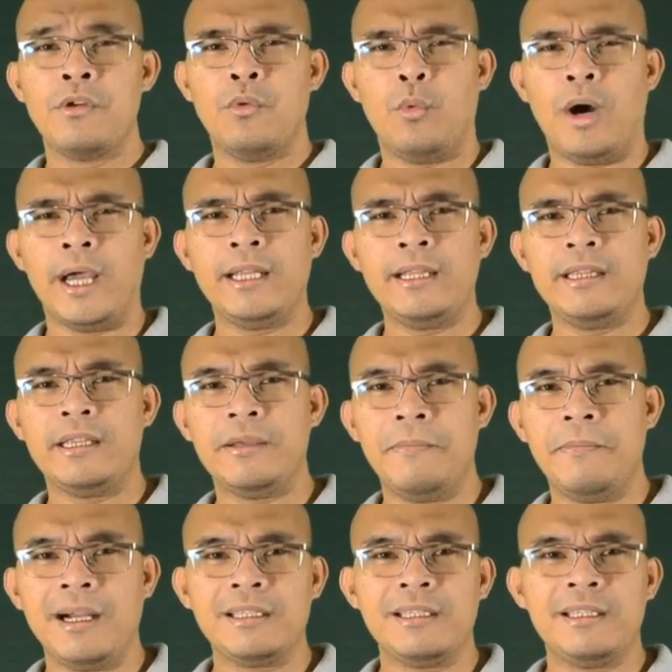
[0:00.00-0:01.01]
while the
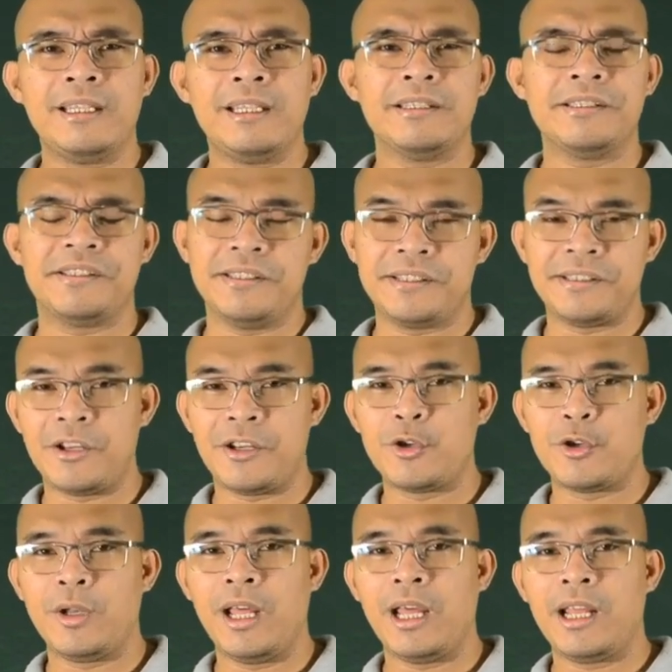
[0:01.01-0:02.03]
magnet is the
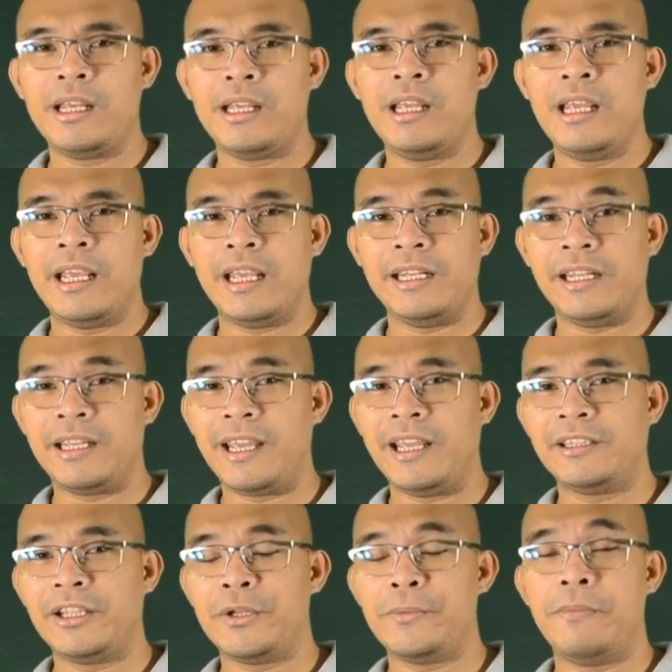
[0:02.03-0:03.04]
stationary
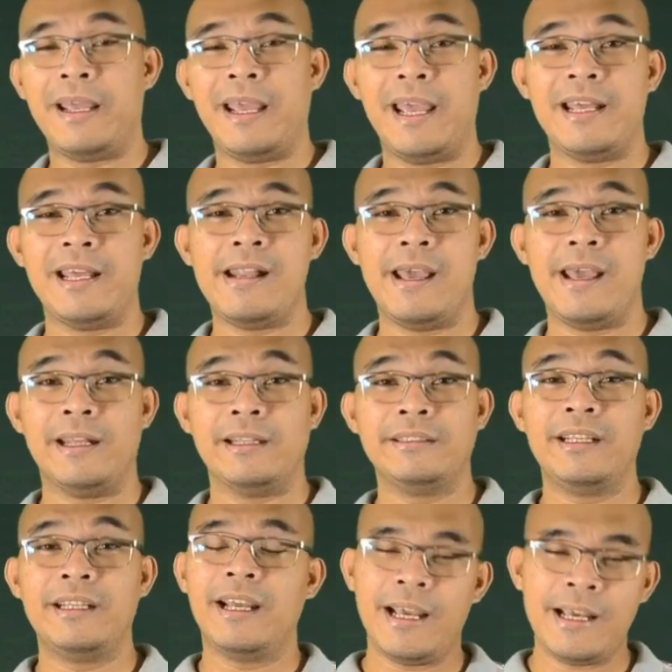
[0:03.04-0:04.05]
indicated by N
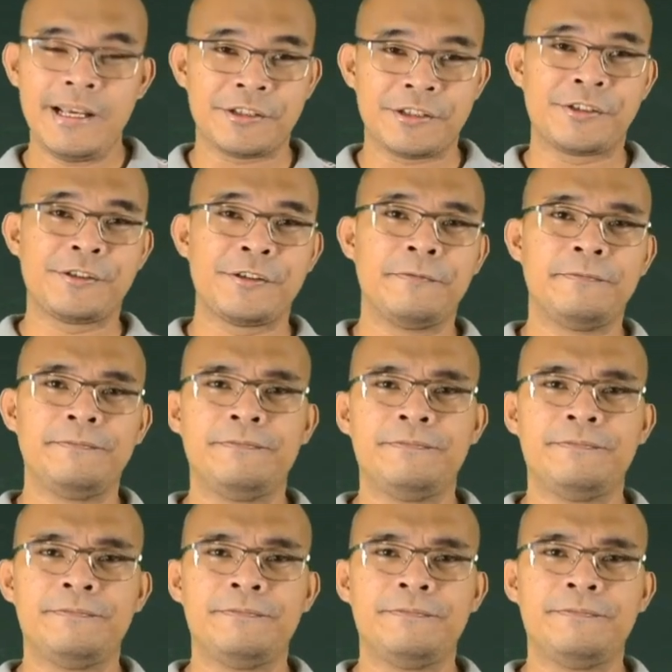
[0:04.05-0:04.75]
and S.